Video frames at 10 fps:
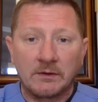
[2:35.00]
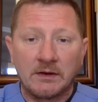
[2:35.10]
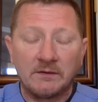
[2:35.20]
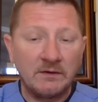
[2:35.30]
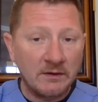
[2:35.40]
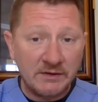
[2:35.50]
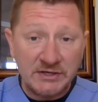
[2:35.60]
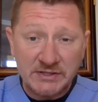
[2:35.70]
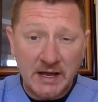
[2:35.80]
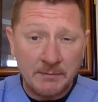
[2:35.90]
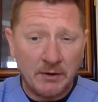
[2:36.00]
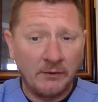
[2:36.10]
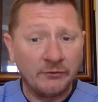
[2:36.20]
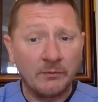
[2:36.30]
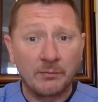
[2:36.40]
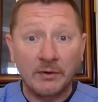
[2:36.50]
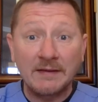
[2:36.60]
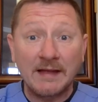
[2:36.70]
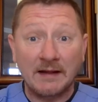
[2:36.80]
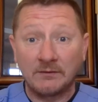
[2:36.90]
continue to teach that, but also bring
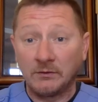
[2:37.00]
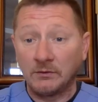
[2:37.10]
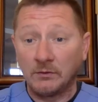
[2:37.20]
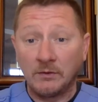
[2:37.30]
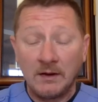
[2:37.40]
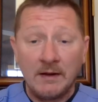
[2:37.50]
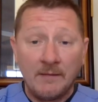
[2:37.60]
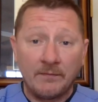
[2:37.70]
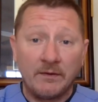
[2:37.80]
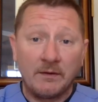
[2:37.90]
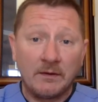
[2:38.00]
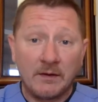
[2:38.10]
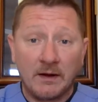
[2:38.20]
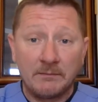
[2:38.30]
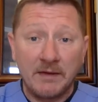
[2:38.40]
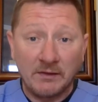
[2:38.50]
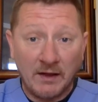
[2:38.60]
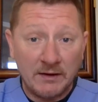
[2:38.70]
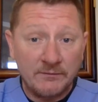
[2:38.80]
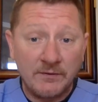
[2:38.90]
that to the
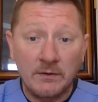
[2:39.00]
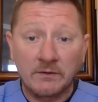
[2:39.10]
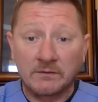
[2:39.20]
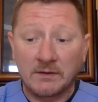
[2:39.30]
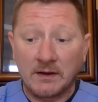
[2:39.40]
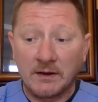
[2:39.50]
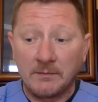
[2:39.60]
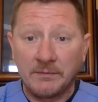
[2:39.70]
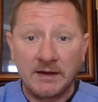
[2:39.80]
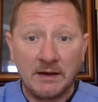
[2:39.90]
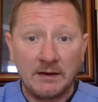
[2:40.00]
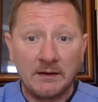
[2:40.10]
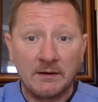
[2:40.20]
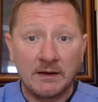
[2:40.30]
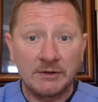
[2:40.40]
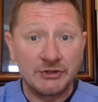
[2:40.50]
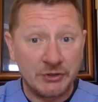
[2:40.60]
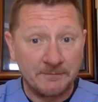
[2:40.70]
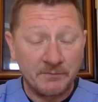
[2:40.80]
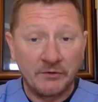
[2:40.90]
Medline folks beginning in
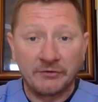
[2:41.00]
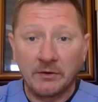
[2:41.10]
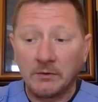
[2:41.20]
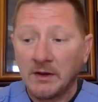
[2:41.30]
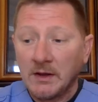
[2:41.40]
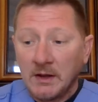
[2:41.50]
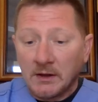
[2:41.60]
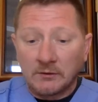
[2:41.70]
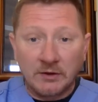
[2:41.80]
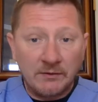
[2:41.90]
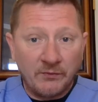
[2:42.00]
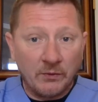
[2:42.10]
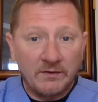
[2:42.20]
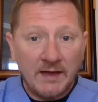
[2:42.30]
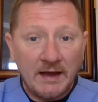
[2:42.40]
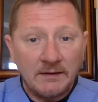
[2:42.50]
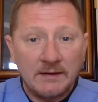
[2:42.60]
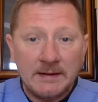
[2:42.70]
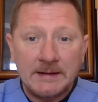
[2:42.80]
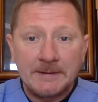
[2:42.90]
June. So looking forward to that.
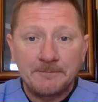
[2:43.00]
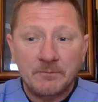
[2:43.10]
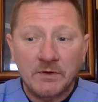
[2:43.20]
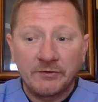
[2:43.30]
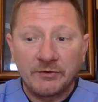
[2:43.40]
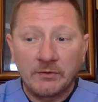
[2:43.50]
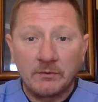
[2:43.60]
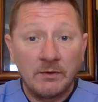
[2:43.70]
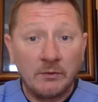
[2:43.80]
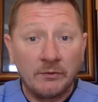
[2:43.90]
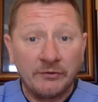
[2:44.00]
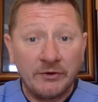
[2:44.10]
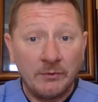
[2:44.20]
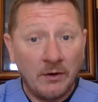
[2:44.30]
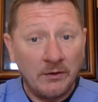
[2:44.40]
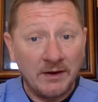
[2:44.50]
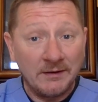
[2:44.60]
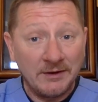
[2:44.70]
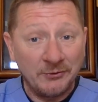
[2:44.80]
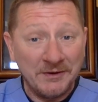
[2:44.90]
So we will see you all
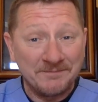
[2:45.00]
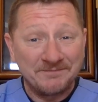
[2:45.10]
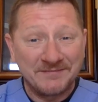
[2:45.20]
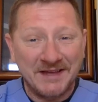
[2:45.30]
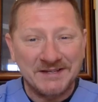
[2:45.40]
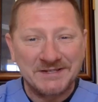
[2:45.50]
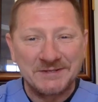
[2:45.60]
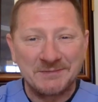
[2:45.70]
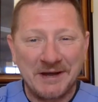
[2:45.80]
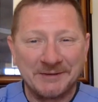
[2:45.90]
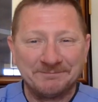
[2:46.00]
again next week. Thanks. Bye.